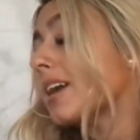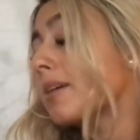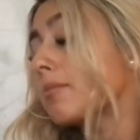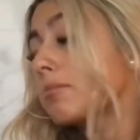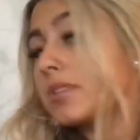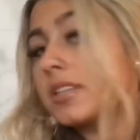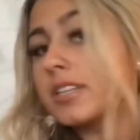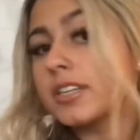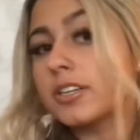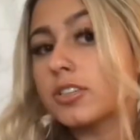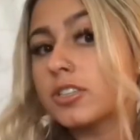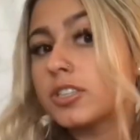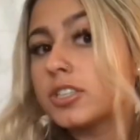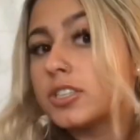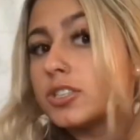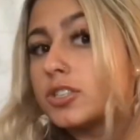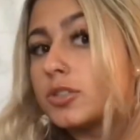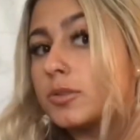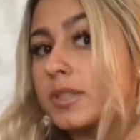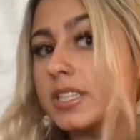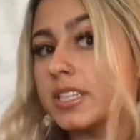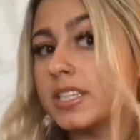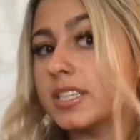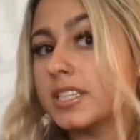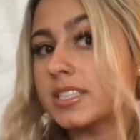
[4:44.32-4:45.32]
and I'm literally
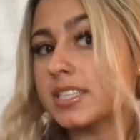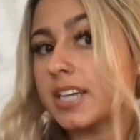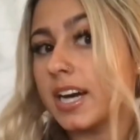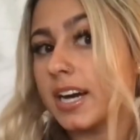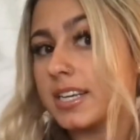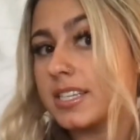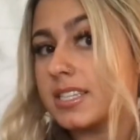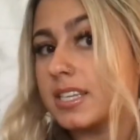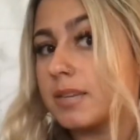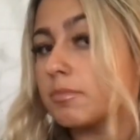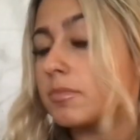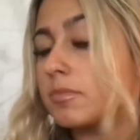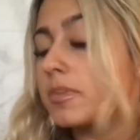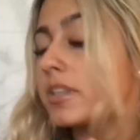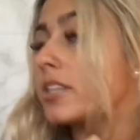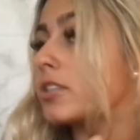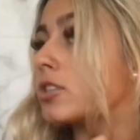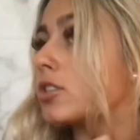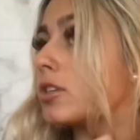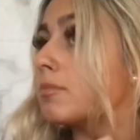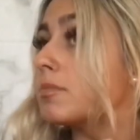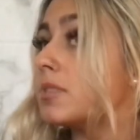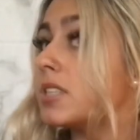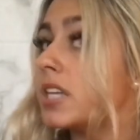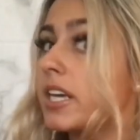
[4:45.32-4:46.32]
doing the exact same thing.
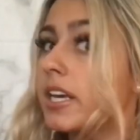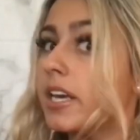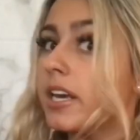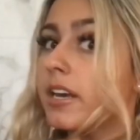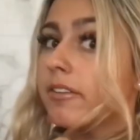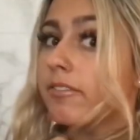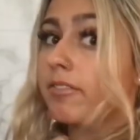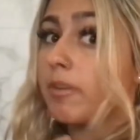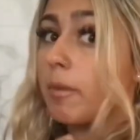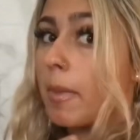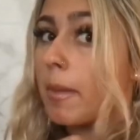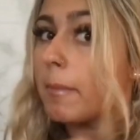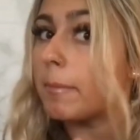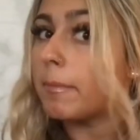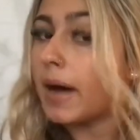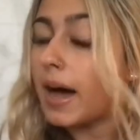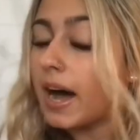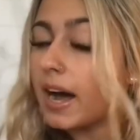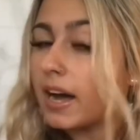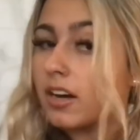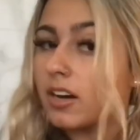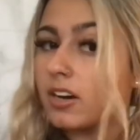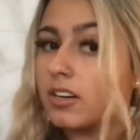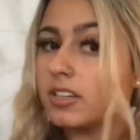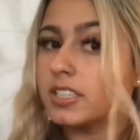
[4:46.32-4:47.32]
So I'm taking from the
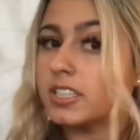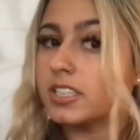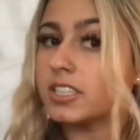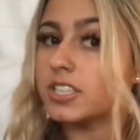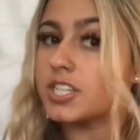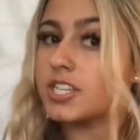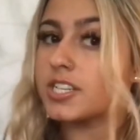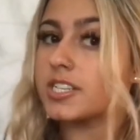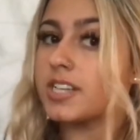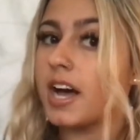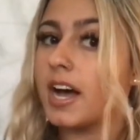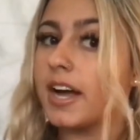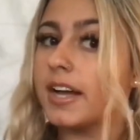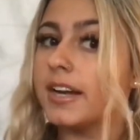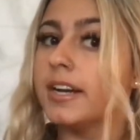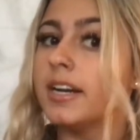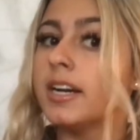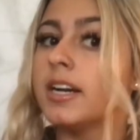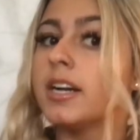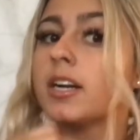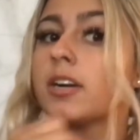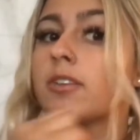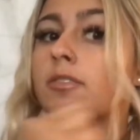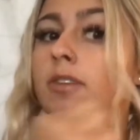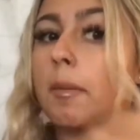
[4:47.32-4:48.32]
back on each side,
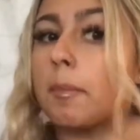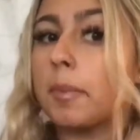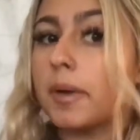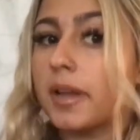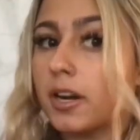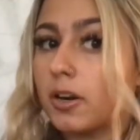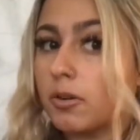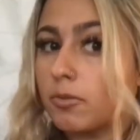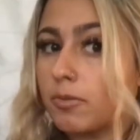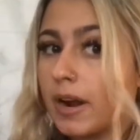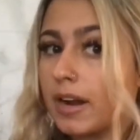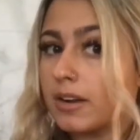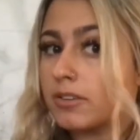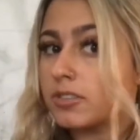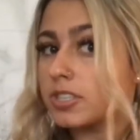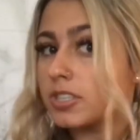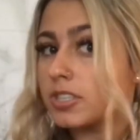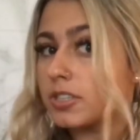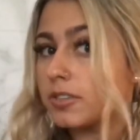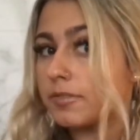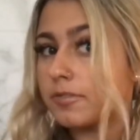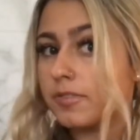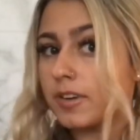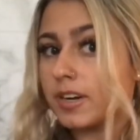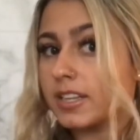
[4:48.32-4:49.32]
wrapping it around to
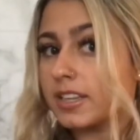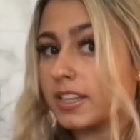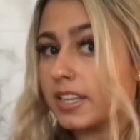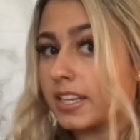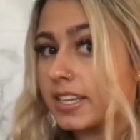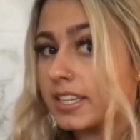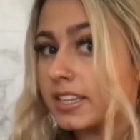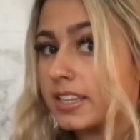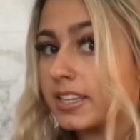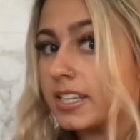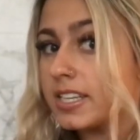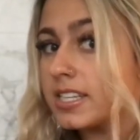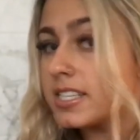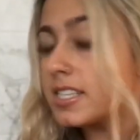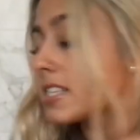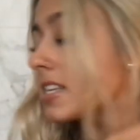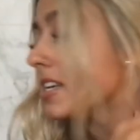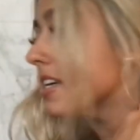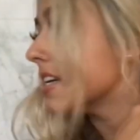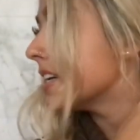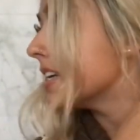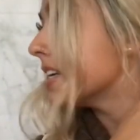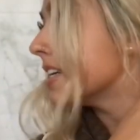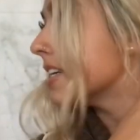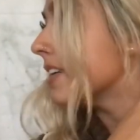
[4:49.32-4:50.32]
the front like this,
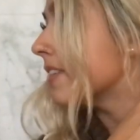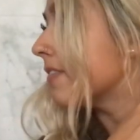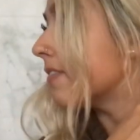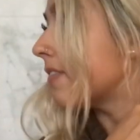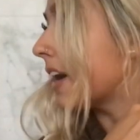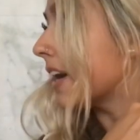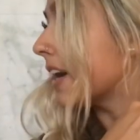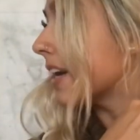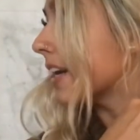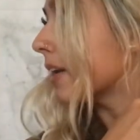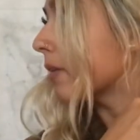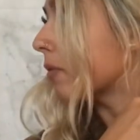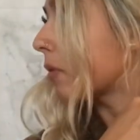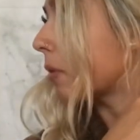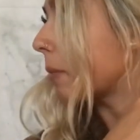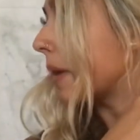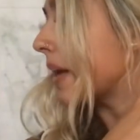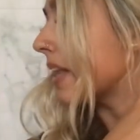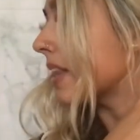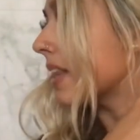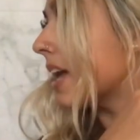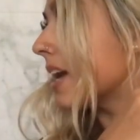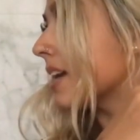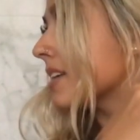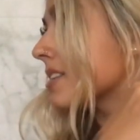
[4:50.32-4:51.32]
finding where
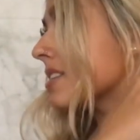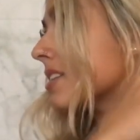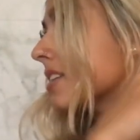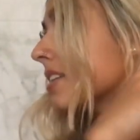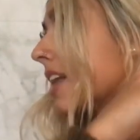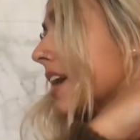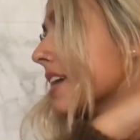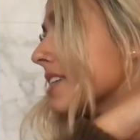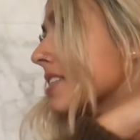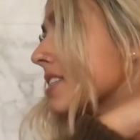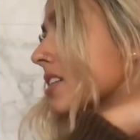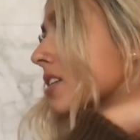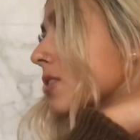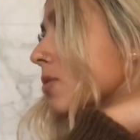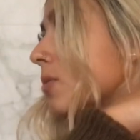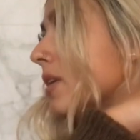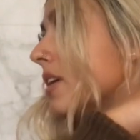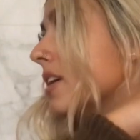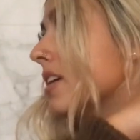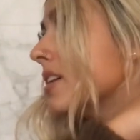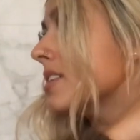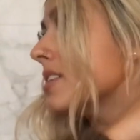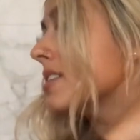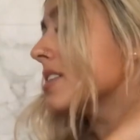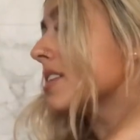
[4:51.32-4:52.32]
my last elastic
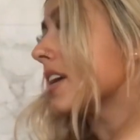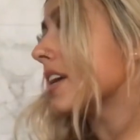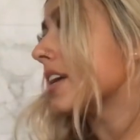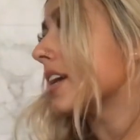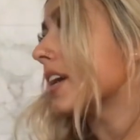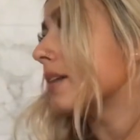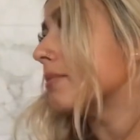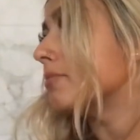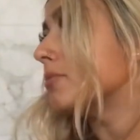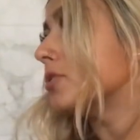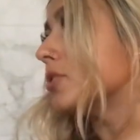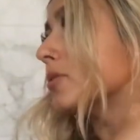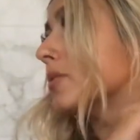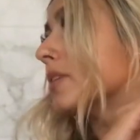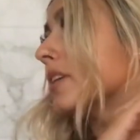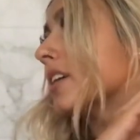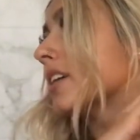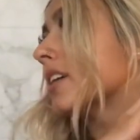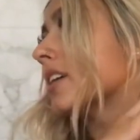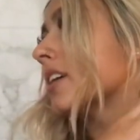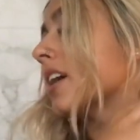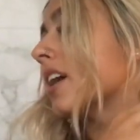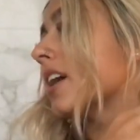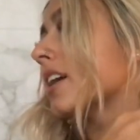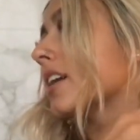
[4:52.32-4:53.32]
was, and I'm
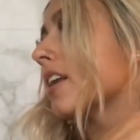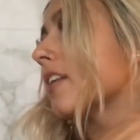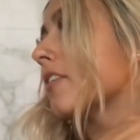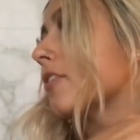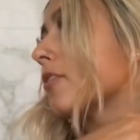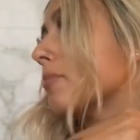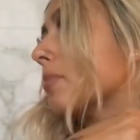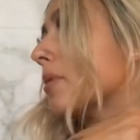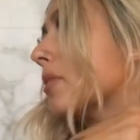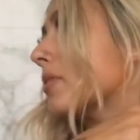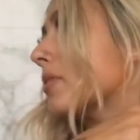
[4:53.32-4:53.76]
doing another